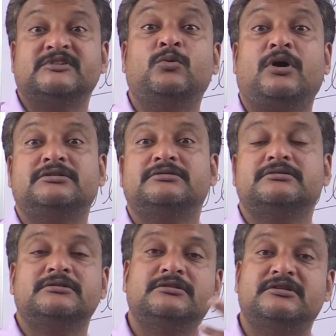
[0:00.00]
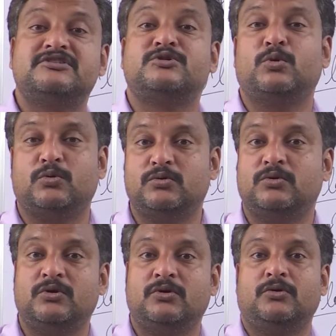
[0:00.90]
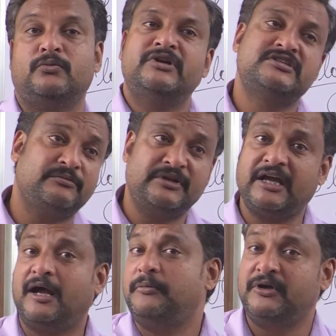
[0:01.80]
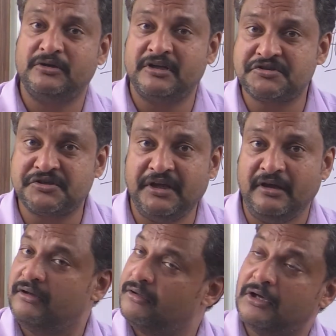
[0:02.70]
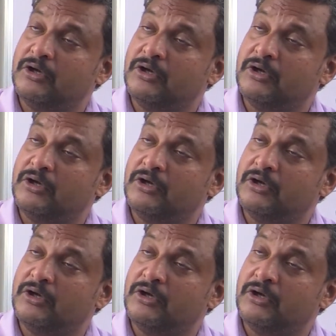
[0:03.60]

What? The snow. Will something happen to the tree?